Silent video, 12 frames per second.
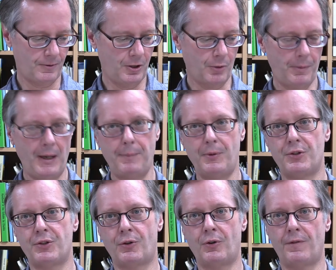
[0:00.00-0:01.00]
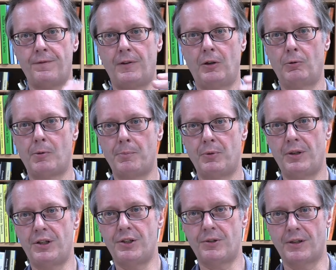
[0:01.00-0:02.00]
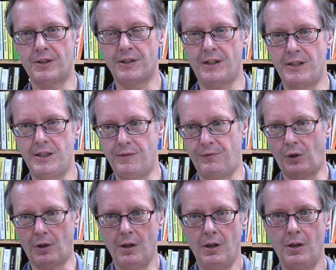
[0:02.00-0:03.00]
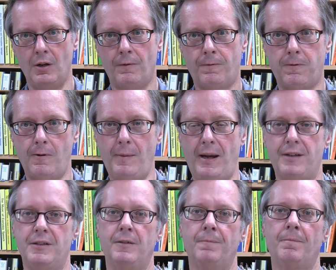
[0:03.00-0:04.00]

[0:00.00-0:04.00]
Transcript: your papers are going to follow a pretty strict scientific format.